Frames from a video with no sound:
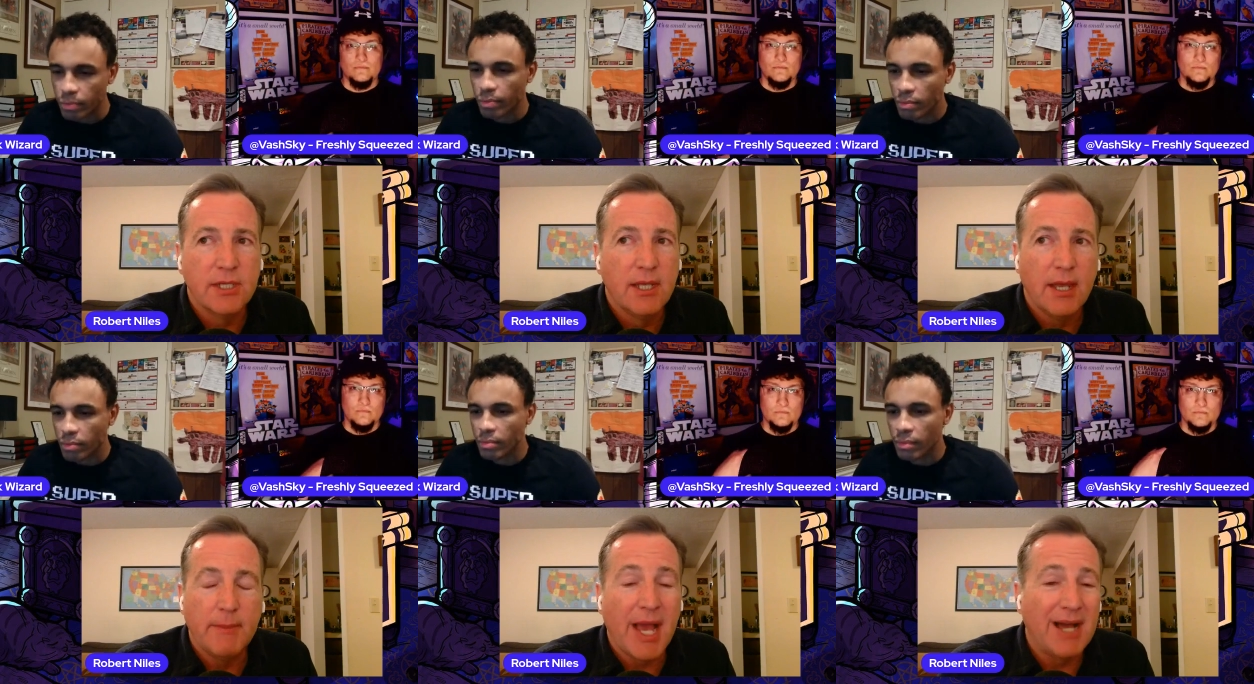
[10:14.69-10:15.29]
Speaker 1: I
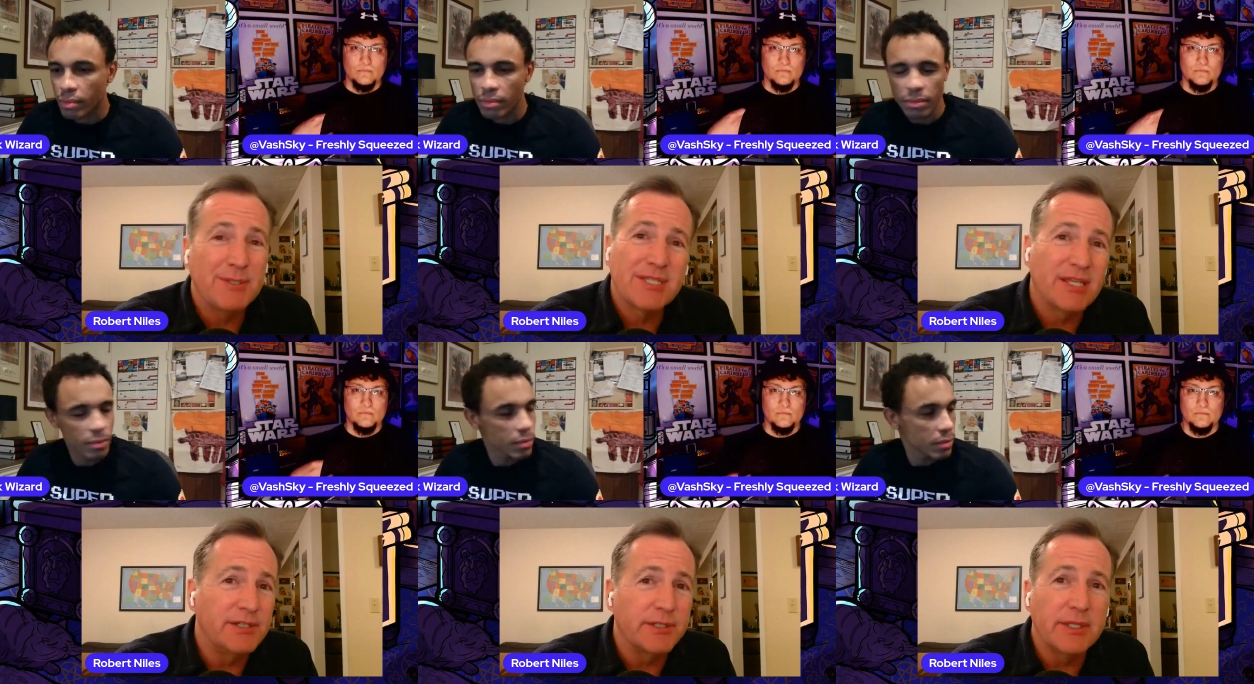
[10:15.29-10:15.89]
mean, I was
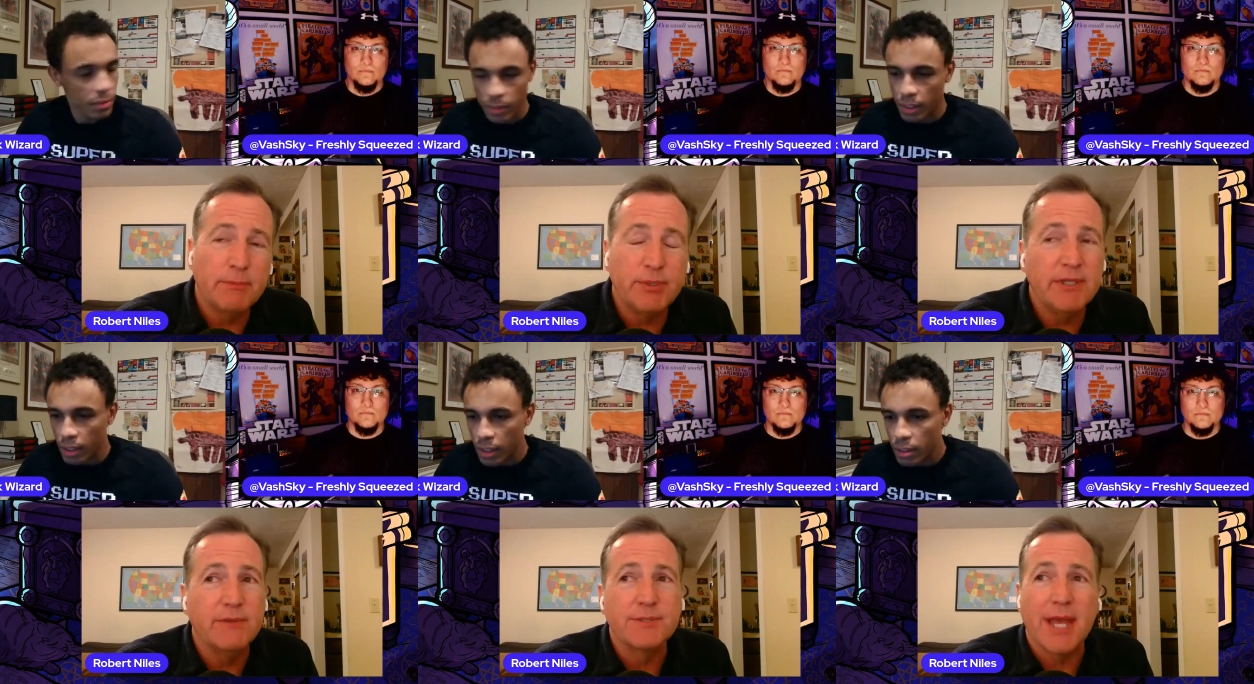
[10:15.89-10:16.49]
there during the
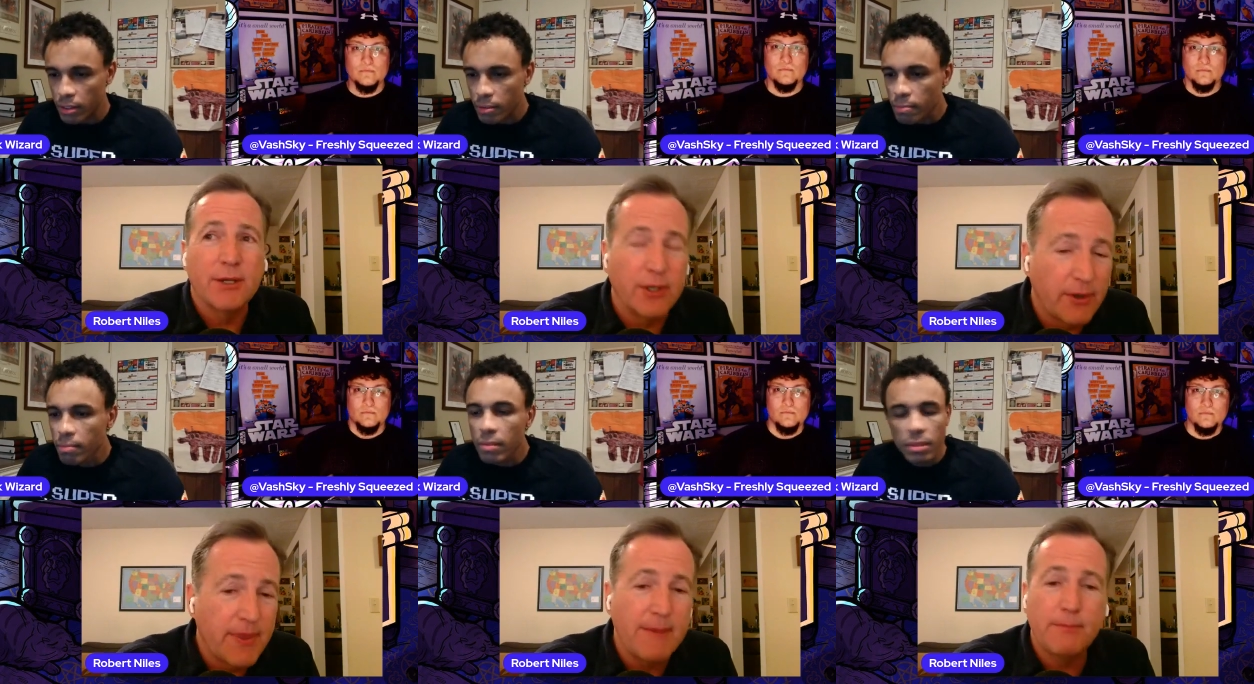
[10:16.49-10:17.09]
previews. I
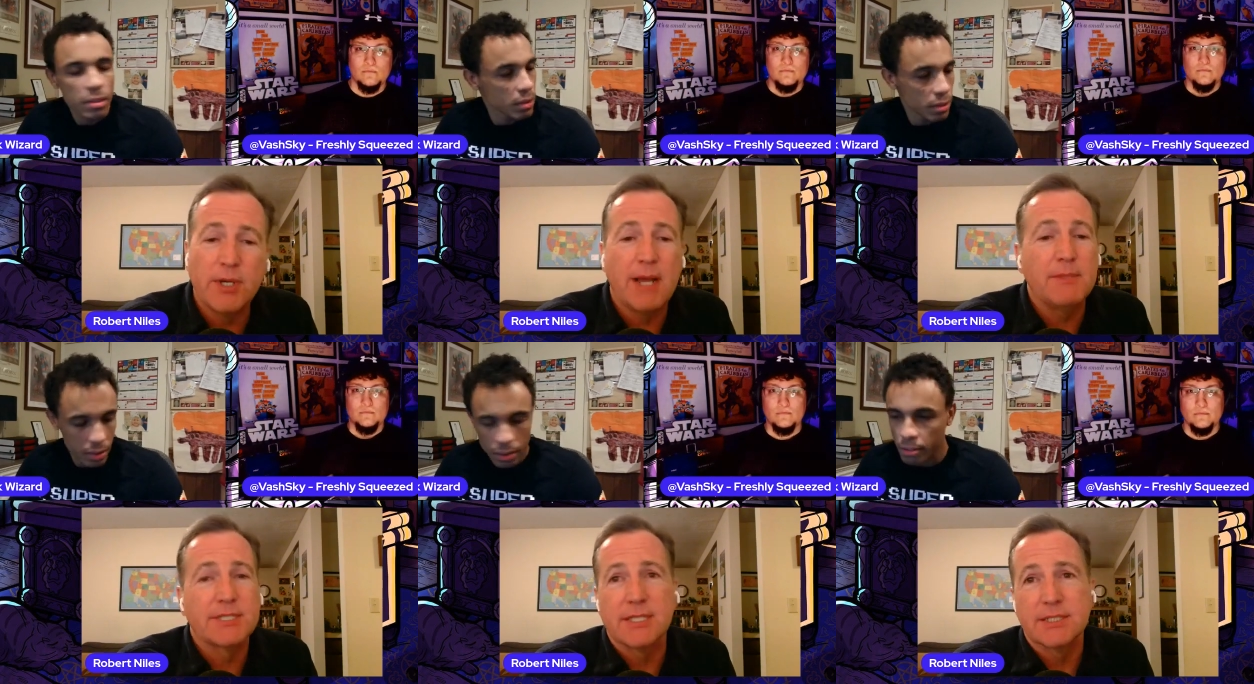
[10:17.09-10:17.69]
heard them
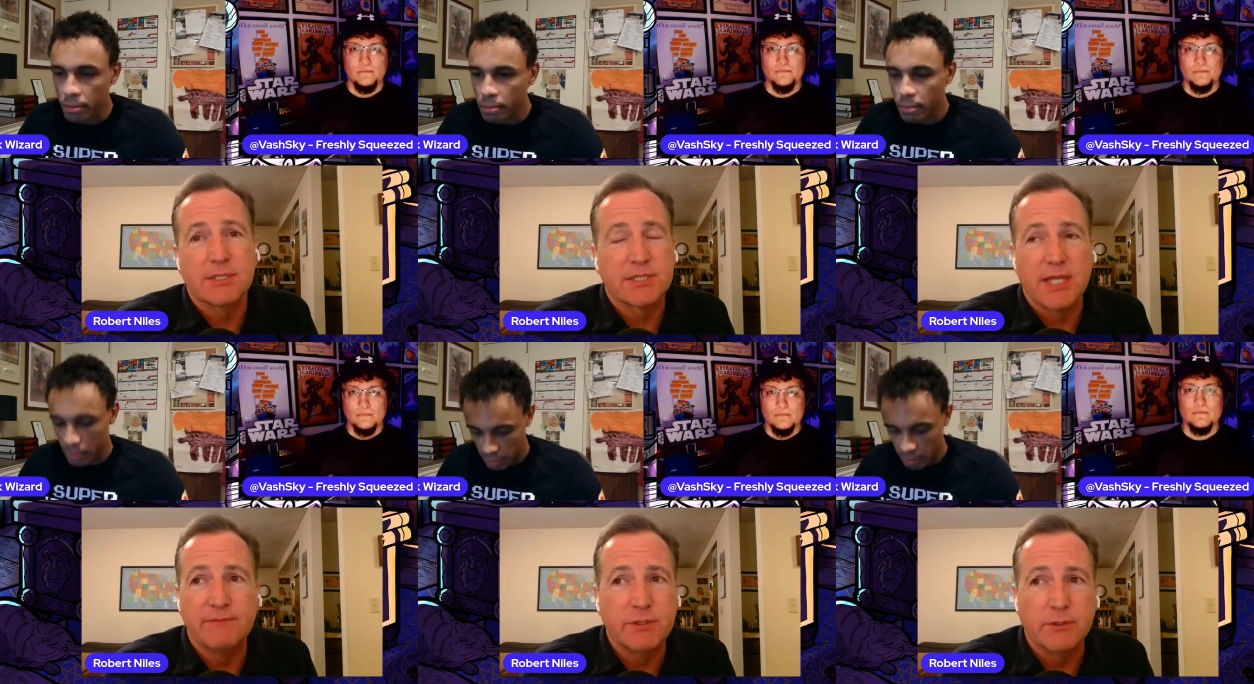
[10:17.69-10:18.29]
promise this
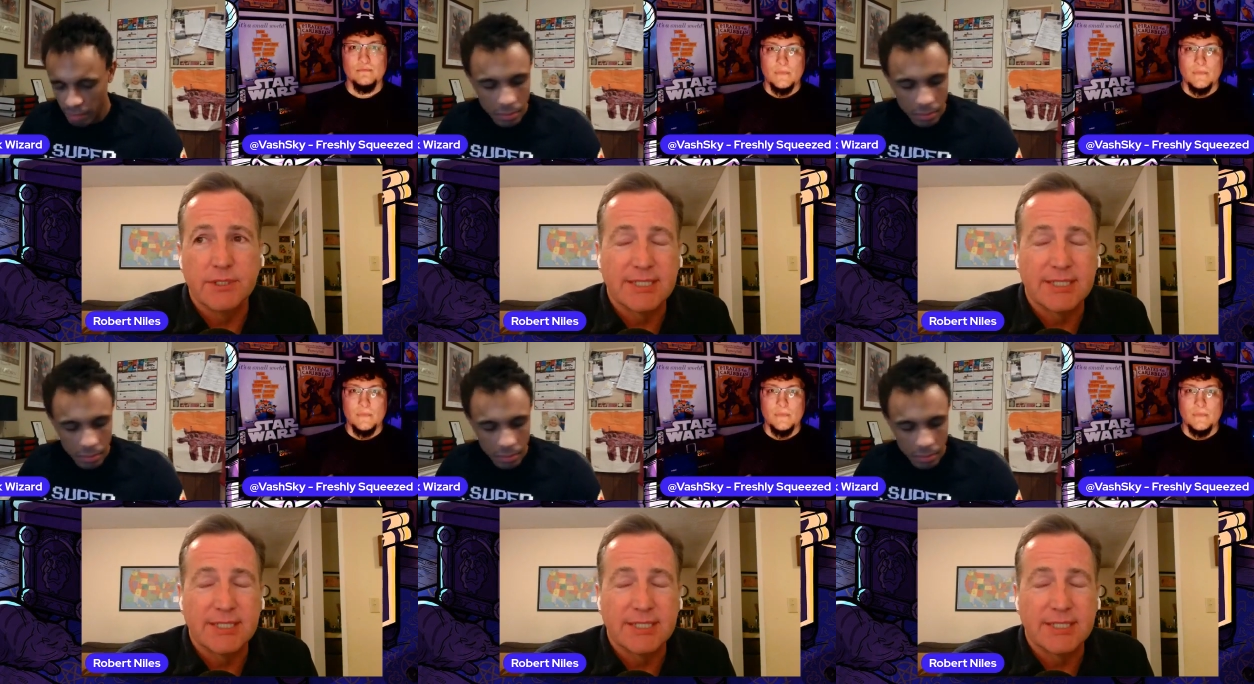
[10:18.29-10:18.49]
stuff to us.